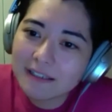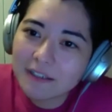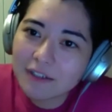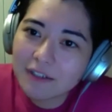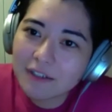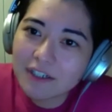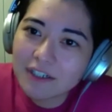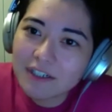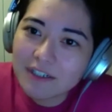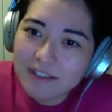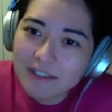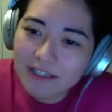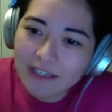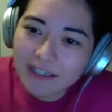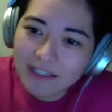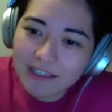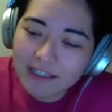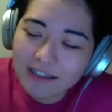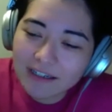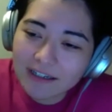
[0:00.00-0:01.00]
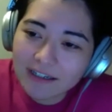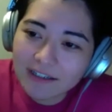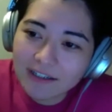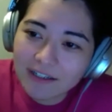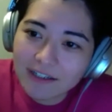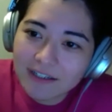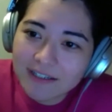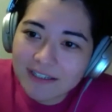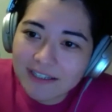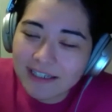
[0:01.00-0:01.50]
scissors here in
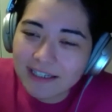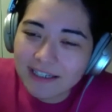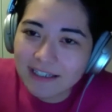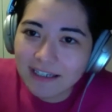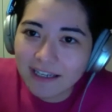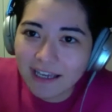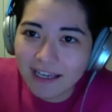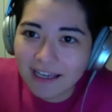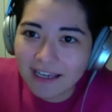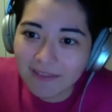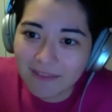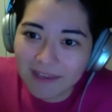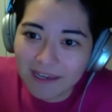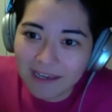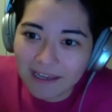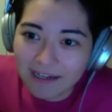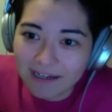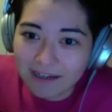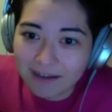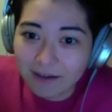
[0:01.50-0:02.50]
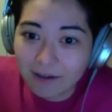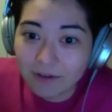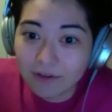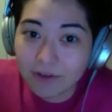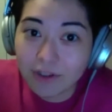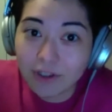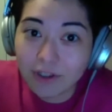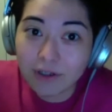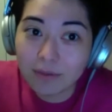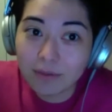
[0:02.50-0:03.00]
Austin, and then
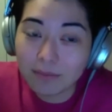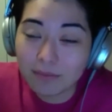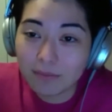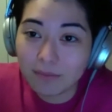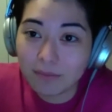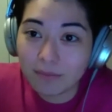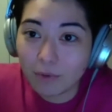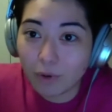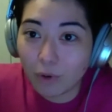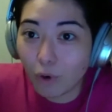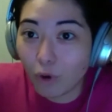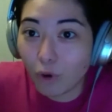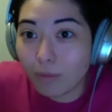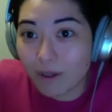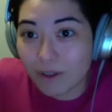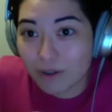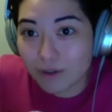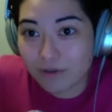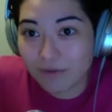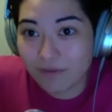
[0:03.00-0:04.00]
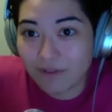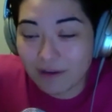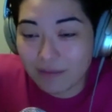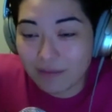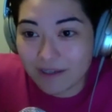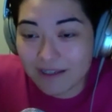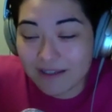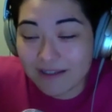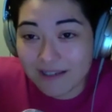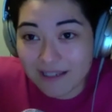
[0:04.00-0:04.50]
the whole bunch of them
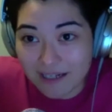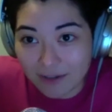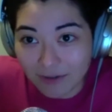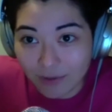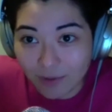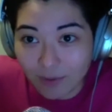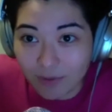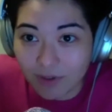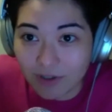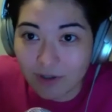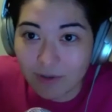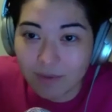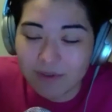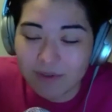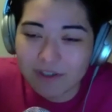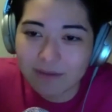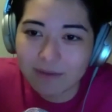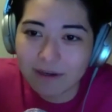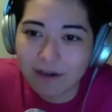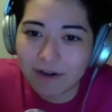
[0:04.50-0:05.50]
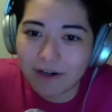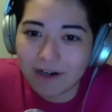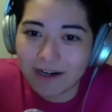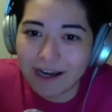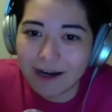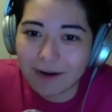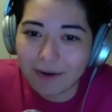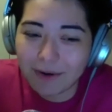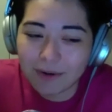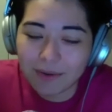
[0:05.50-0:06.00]
in San Antonio, which is about an
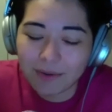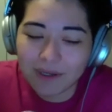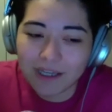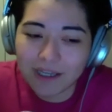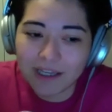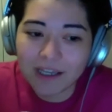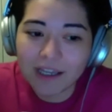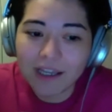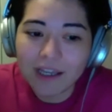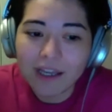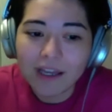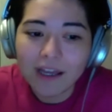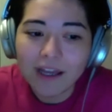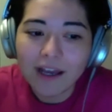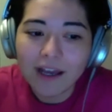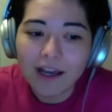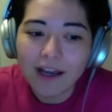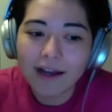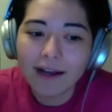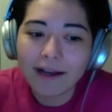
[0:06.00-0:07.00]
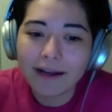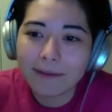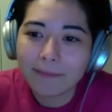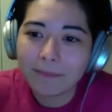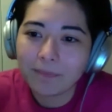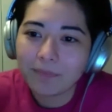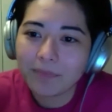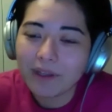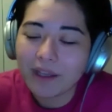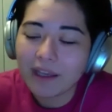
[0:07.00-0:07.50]
hour away. And